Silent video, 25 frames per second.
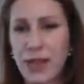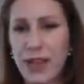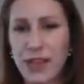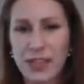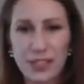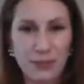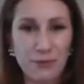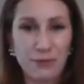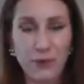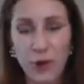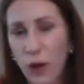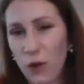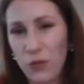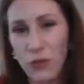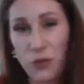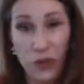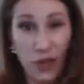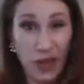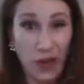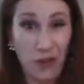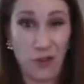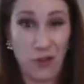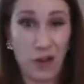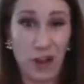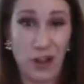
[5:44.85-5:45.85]
is involved with
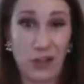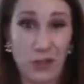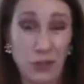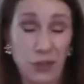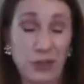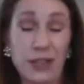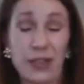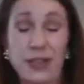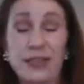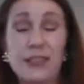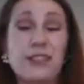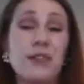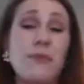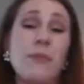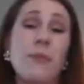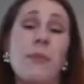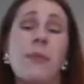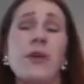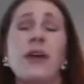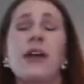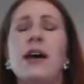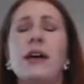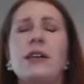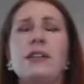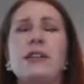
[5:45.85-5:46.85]
every other system
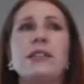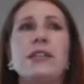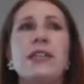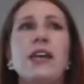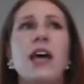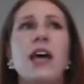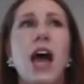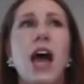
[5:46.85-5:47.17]
because